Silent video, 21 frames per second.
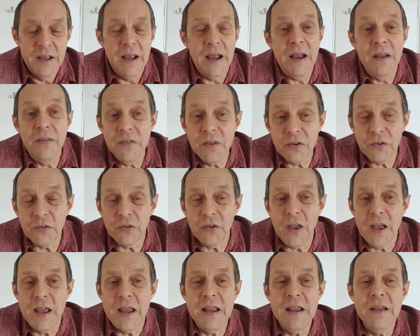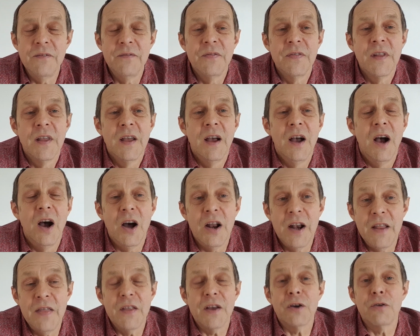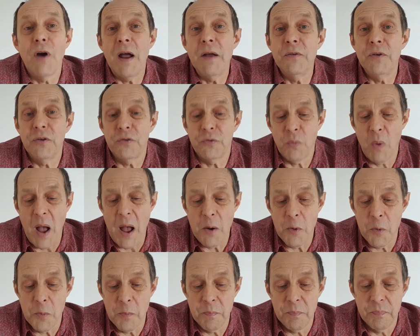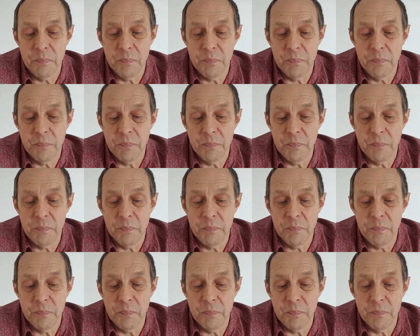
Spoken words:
in the sea and in the ground as well.